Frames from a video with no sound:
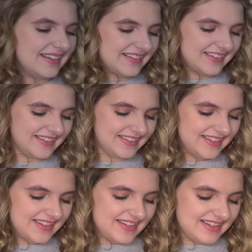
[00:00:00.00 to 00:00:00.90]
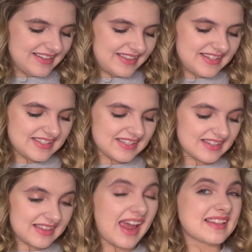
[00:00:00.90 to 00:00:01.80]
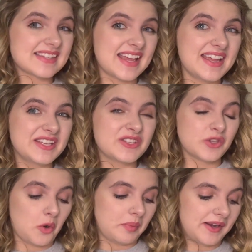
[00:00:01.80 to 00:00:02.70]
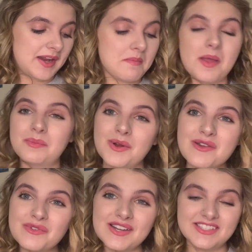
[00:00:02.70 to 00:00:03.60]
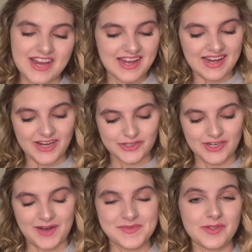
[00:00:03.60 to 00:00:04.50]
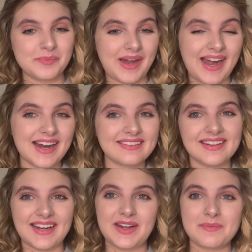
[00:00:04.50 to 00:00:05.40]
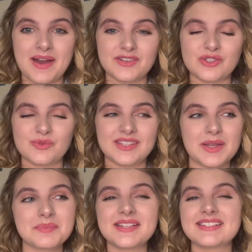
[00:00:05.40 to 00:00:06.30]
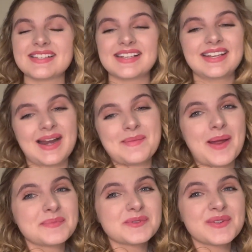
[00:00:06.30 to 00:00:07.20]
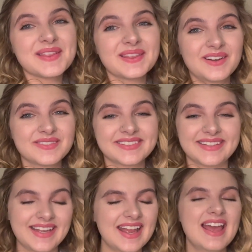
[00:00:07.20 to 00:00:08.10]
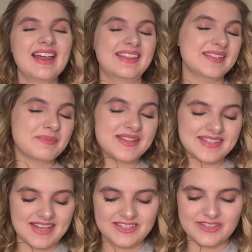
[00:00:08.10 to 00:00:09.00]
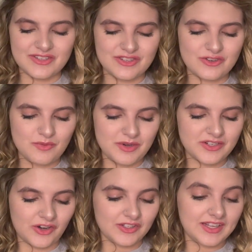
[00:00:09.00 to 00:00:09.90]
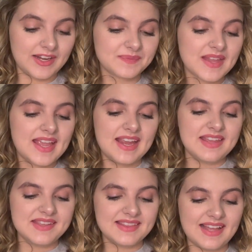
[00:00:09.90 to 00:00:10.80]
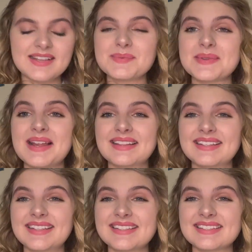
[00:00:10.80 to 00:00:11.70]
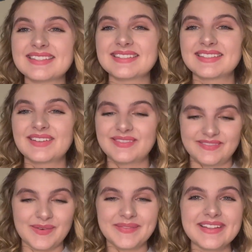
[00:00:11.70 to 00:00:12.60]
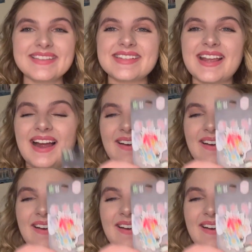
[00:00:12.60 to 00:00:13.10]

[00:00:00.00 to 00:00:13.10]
Oh, this that set is so pretty my boyfriend jake actually got me the bag that kind of matches with that pin set and i'm absolutely in love with it this pin set is just super darling and then last but not least from Lindsay, I